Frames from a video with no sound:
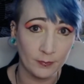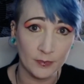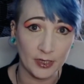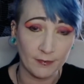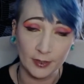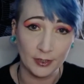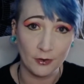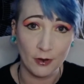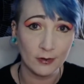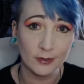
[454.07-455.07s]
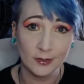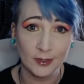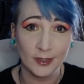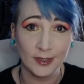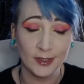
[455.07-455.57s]
definitely not,
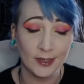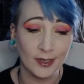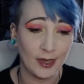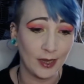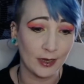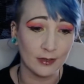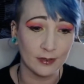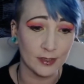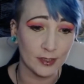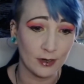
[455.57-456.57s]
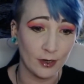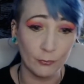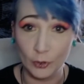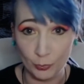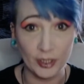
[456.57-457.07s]
and I
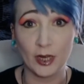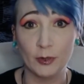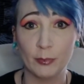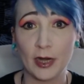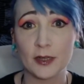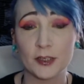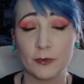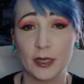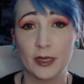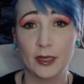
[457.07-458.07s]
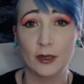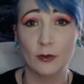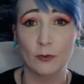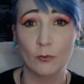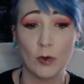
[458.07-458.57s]
will be coming back to it
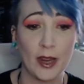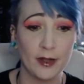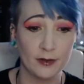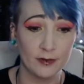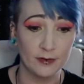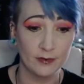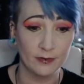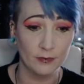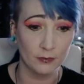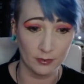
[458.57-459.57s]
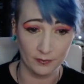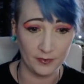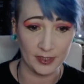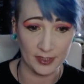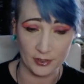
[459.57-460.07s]
when all of
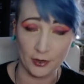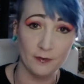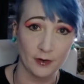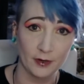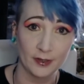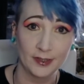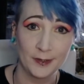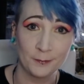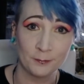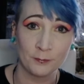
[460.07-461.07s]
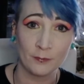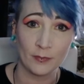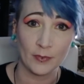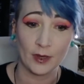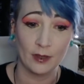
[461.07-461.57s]
this is over,
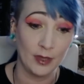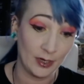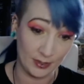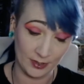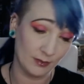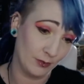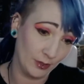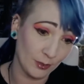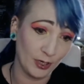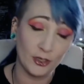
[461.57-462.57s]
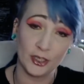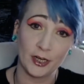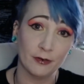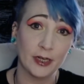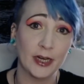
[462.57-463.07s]
and that's gonna be
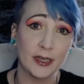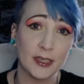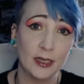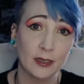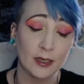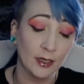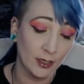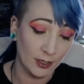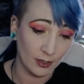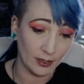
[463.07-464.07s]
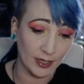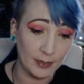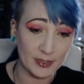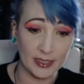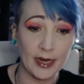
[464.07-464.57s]
January eighteenth. I
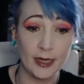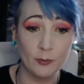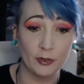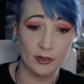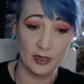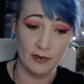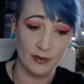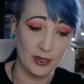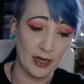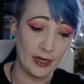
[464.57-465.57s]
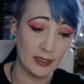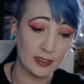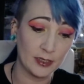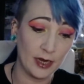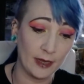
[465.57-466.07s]
keep saying, but the, the
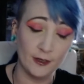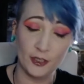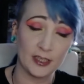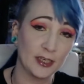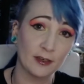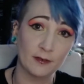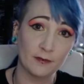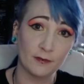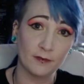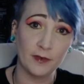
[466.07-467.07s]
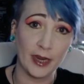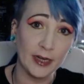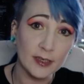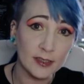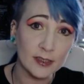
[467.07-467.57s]
next energetic
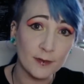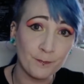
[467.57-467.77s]
phase